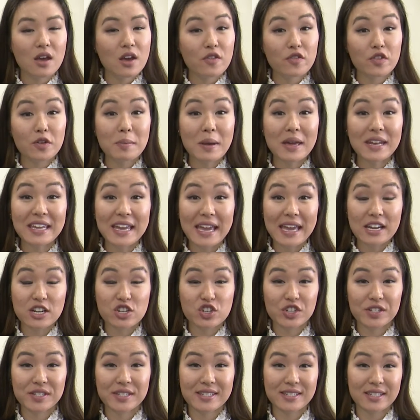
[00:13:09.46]
For many
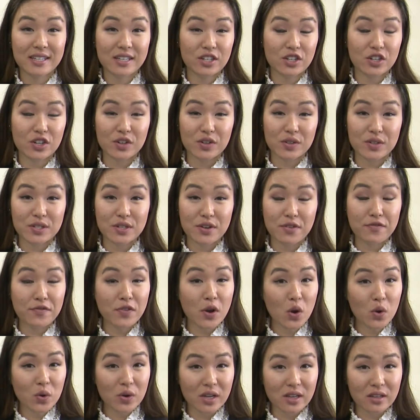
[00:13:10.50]
Asian seniors,
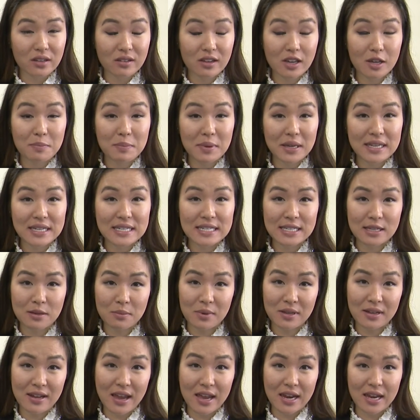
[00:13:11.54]
voting can be
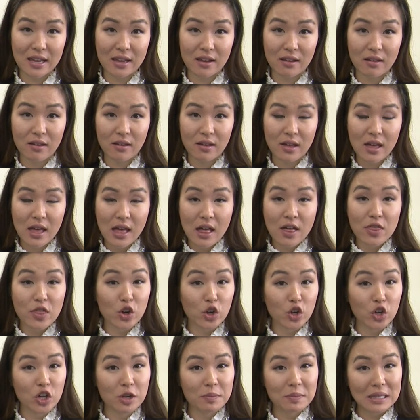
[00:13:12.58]
intimidating. There
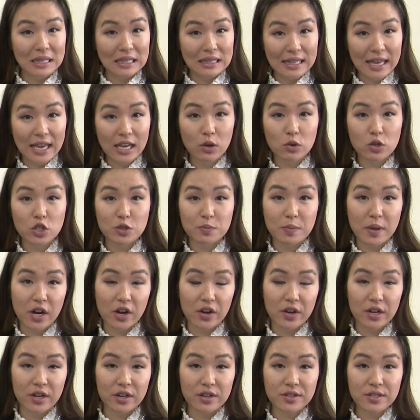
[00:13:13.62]
could be language
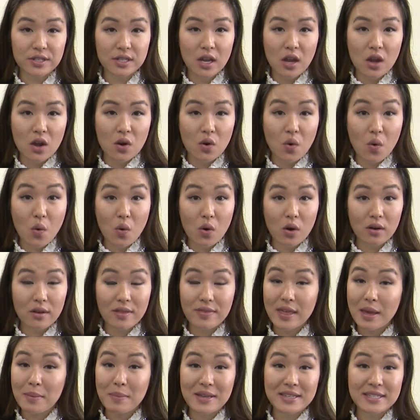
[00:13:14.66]
barriers, or
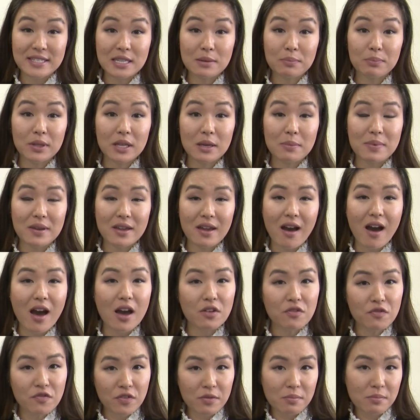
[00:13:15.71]
they may simply be
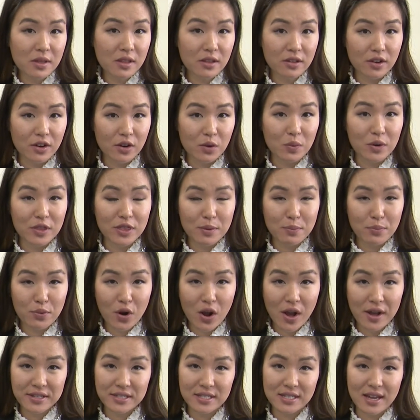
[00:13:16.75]
unfamiliar with the
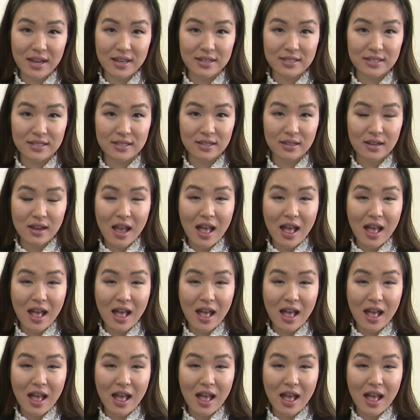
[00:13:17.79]
process.